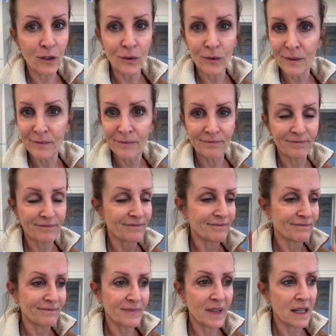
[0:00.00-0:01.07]
I
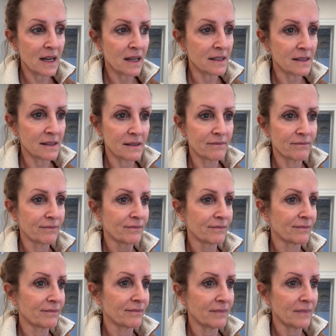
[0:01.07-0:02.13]
trust him
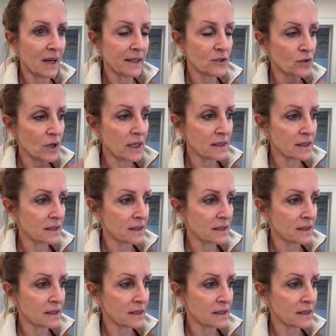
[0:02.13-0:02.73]
100%.